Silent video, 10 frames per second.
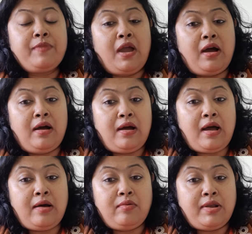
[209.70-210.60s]

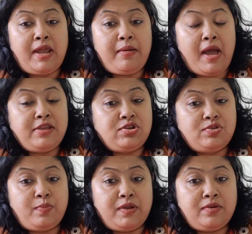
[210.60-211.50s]
What I
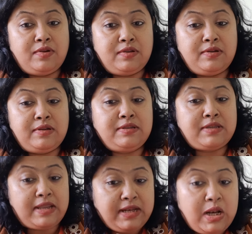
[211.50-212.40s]
just wanted, it
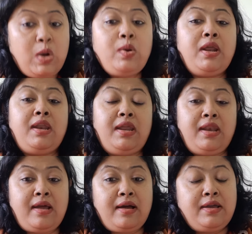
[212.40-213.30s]
is included
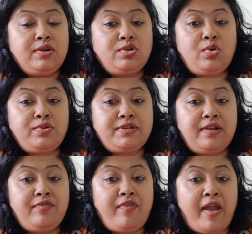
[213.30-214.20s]
in the
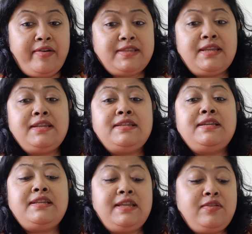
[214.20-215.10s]
social variance, and
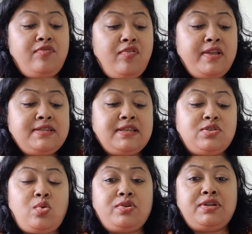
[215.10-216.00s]
it influences the
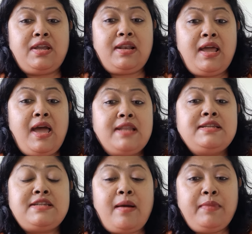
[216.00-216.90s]
social
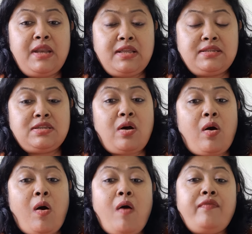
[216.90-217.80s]
determinants
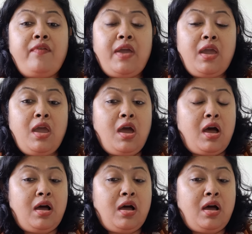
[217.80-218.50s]
of a